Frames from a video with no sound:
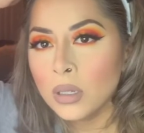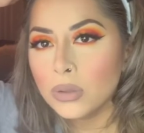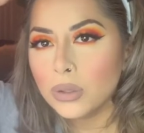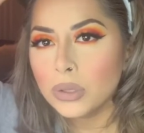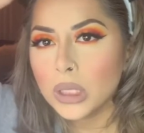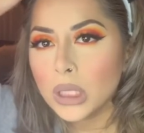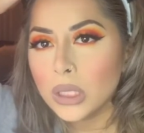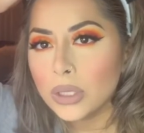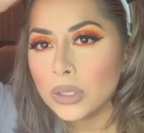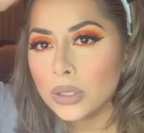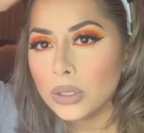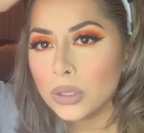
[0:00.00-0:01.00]
Do you see
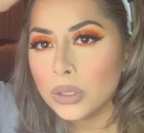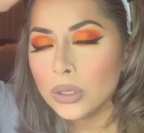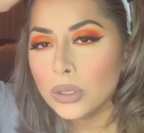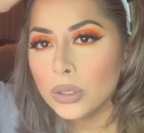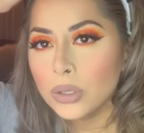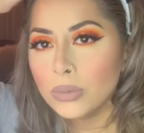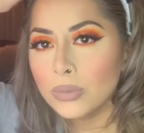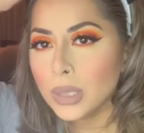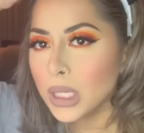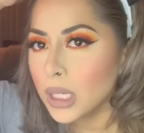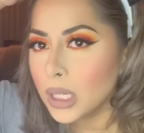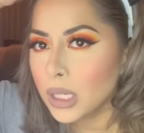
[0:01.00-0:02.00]
this?
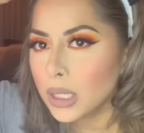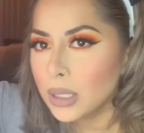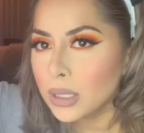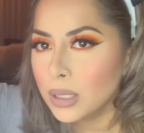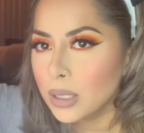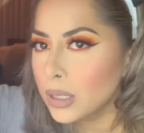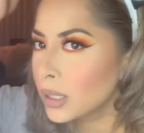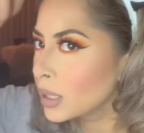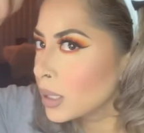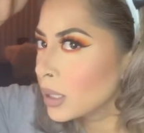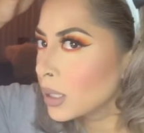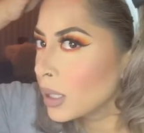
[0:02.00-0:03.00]
God.
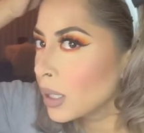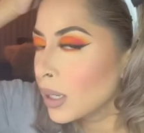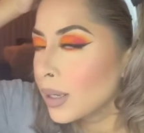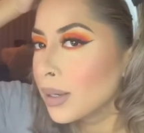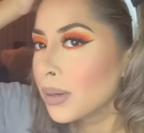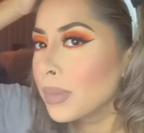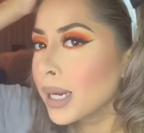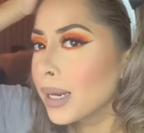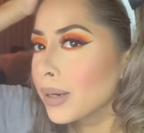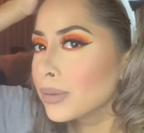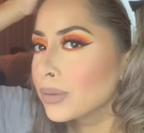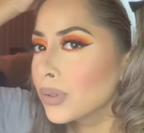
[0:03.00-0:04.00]
My
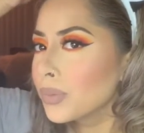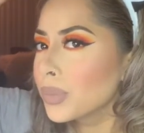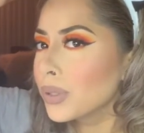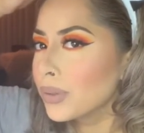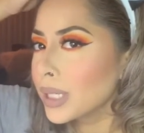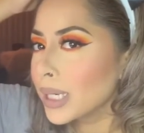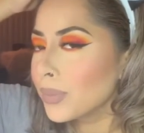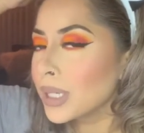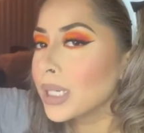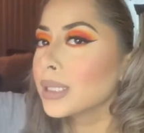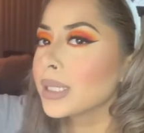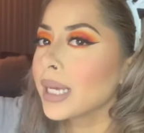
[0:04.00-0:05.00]
hair is so broken,
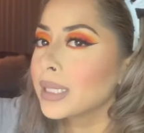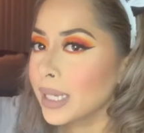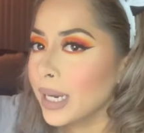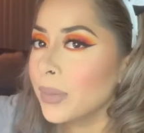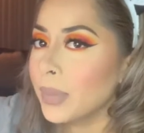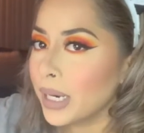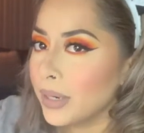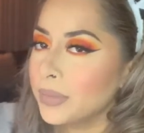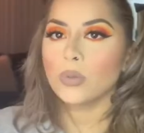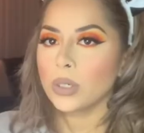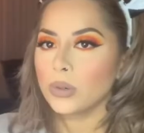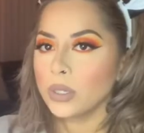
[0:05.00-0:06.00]
but it's getting better.
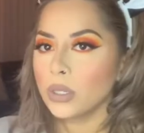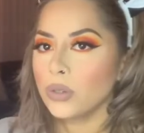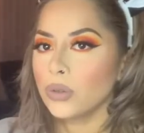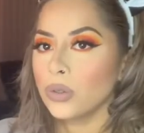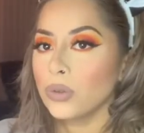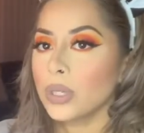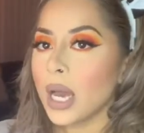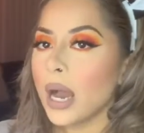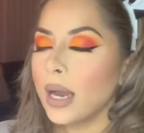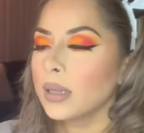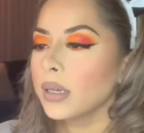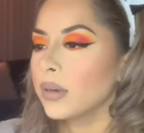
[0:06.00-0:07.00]
We're going to use a
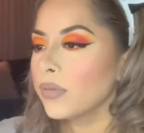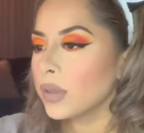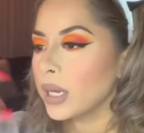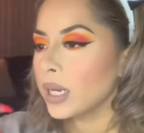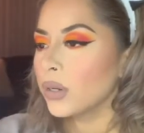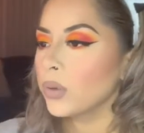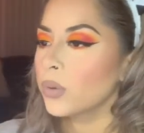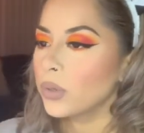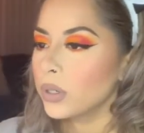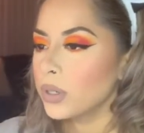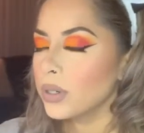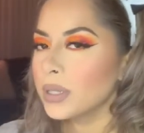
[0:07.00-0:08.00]
highlighter for the inner
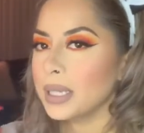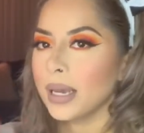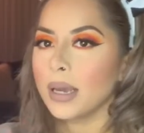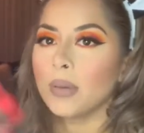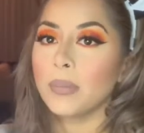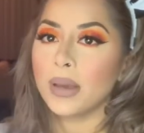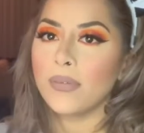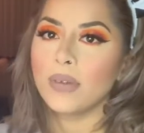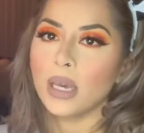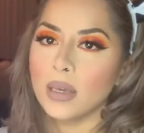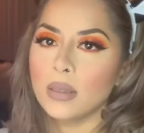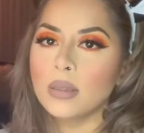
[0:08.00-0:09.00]
corners and my
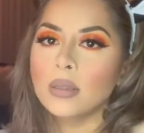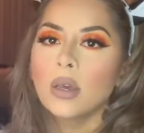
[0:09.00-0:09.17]
face.